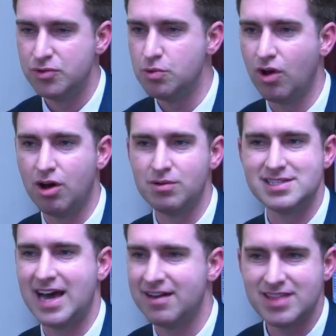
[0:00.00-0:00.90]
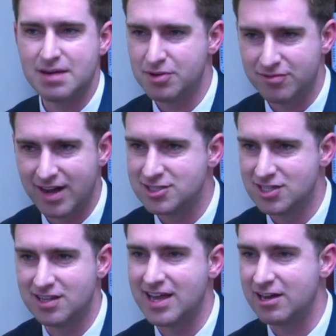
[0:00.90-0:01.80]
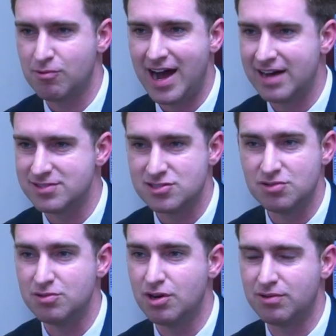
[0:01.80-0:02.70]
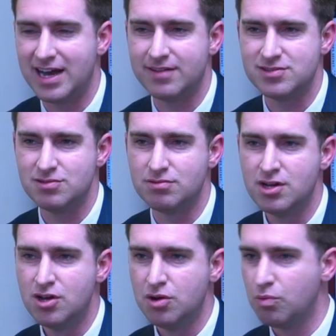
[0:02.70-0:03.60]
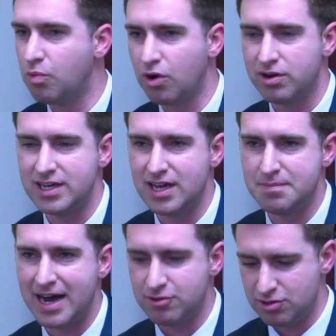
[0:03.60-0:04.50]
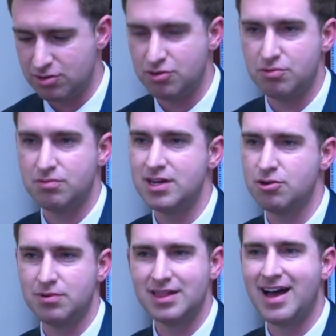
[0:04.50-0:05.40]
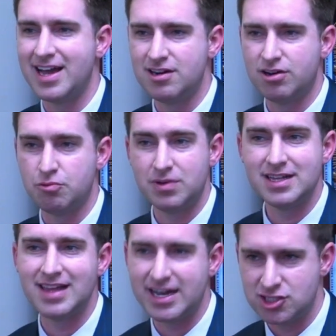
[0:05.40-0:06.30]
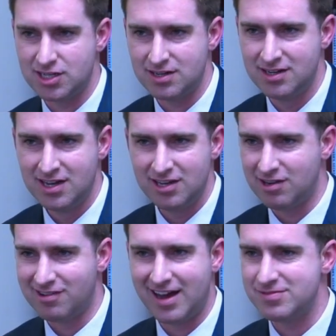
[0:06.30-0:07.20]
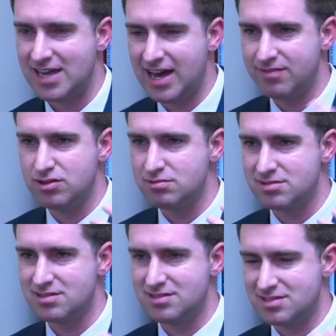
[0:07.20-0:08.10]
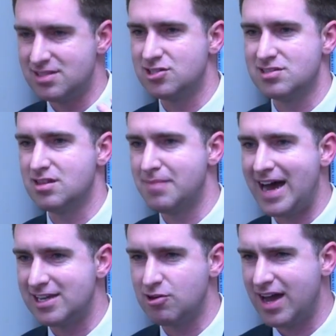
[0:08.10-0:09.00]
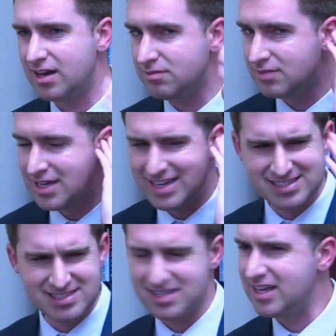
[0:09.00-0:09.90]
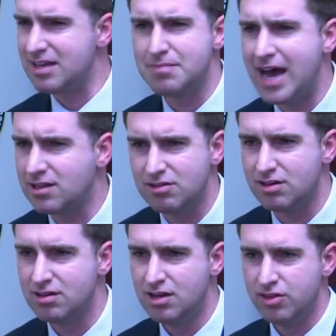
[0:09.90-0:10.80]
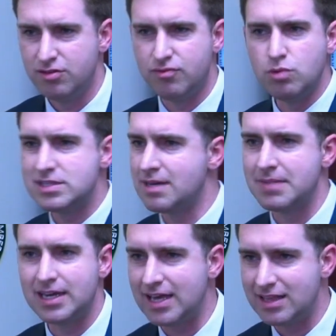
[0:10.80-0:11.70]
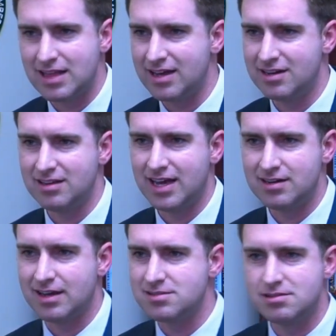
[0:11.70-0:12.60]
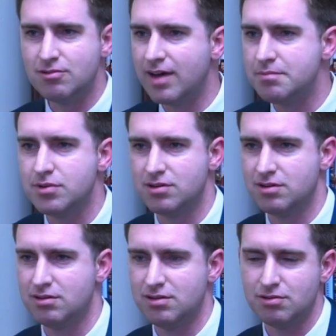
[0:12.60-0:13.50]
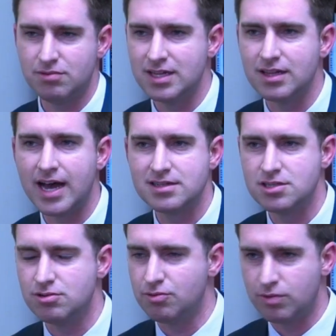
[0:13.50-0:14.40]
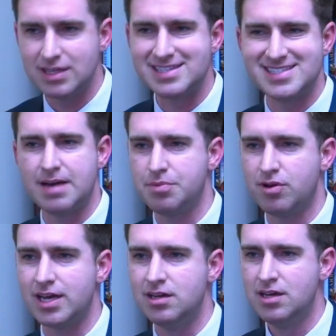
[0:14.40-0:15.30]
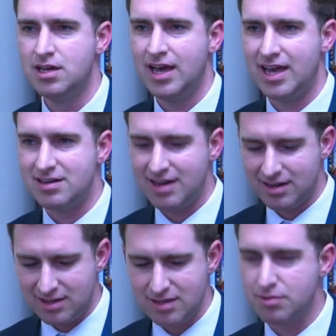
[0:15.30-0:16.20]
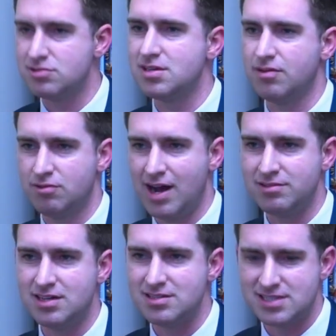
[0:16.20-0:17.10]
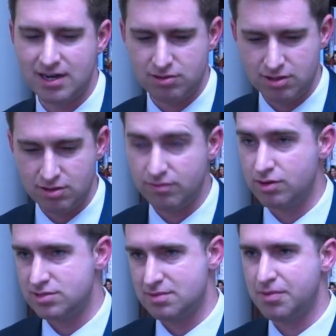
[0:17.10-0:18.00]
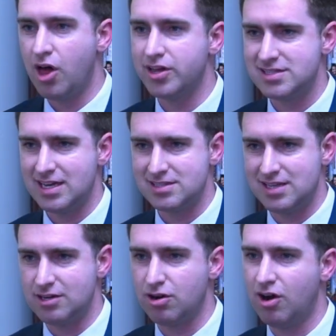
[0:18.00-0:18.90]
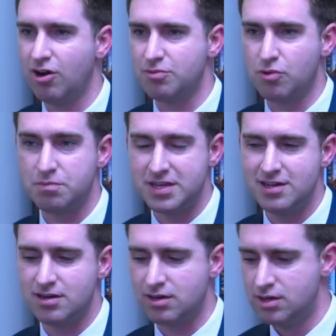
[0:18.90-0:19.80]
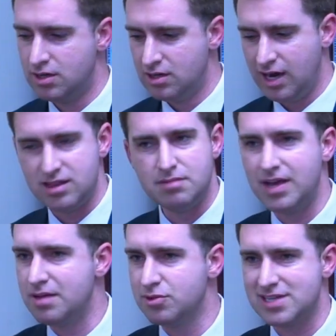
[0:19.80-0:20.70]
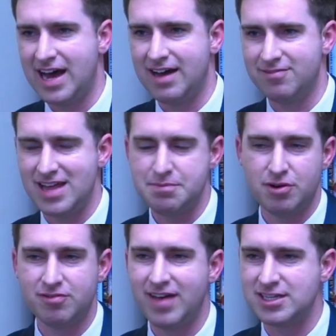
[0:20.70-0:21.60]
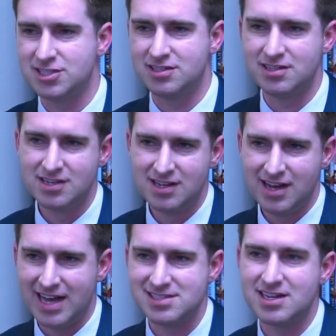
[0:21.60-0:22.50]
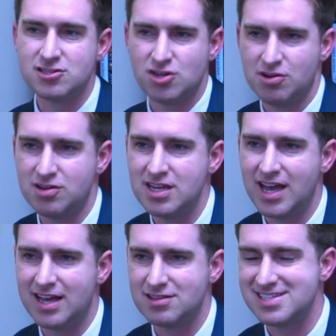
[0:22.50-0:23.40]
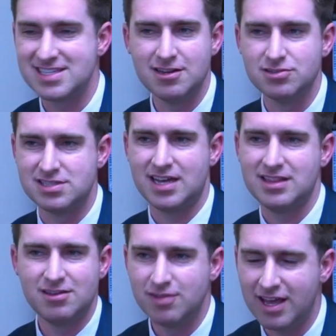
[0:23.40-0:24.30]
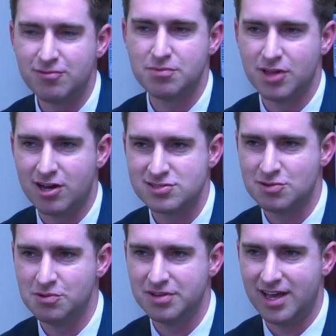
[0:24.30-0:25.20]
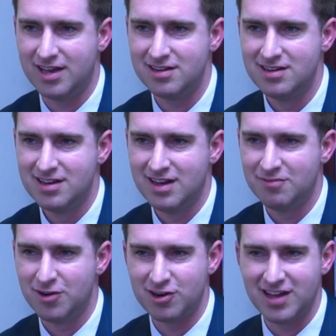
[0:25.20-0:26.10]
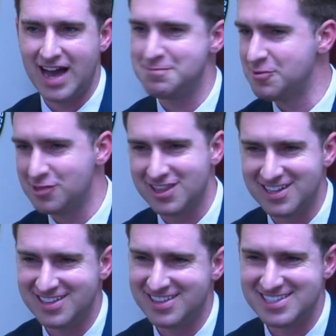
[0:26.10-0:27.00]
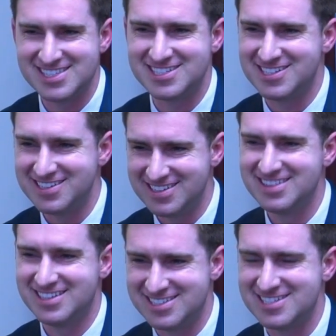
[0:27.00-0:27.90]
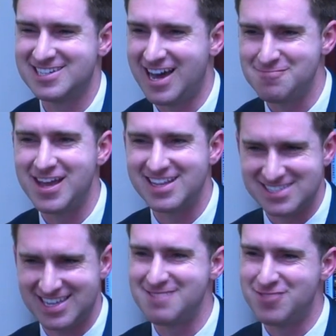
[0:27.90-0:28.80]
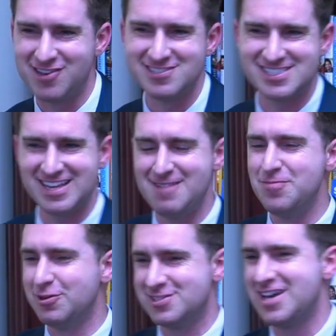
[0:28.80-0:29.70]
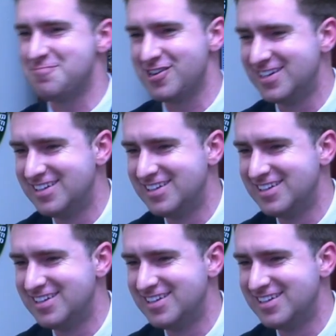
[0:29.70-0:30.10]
You will always have that profession and that craft, so you don't have to worry about your career relying on a re-election. You don't have to have those decisions in the back of your head of, is this going to impact the votes I'm going to get that next November in a re-elect? You can really separate and keep yourself grounded and centered in your votes in politics and your heart more pure, and then be able to have that profession as an attorney and the skill set that you gain from law school. And I'm very happy with the decision I made to keep those separate.